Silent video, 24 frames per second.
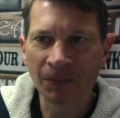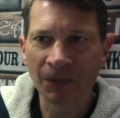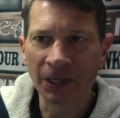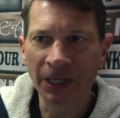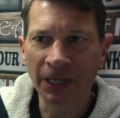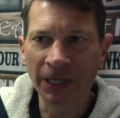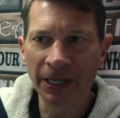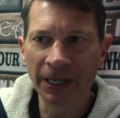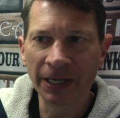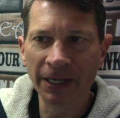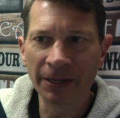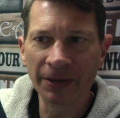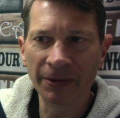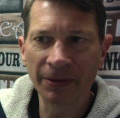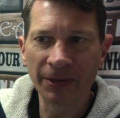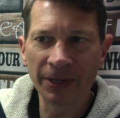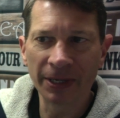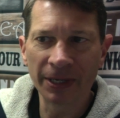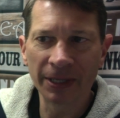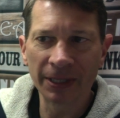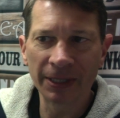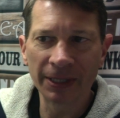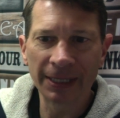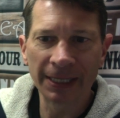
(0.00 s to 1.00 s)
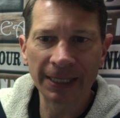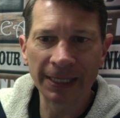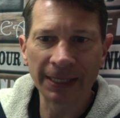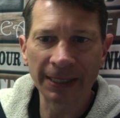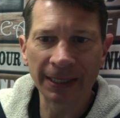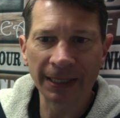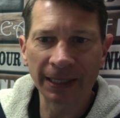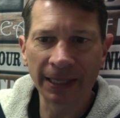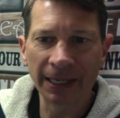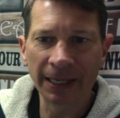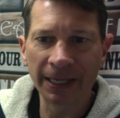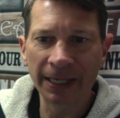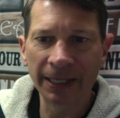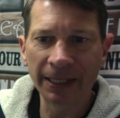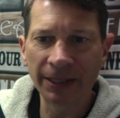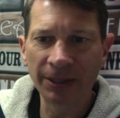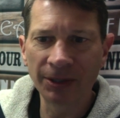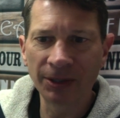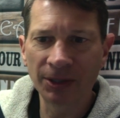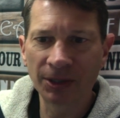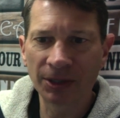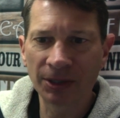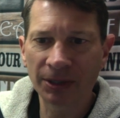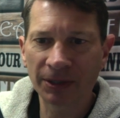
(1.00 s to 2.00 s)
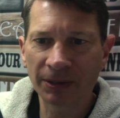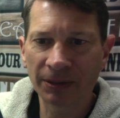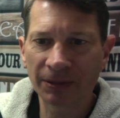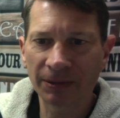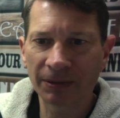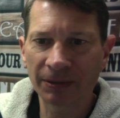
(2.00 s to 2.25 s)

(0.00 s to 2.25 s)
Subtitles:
And there's his legs,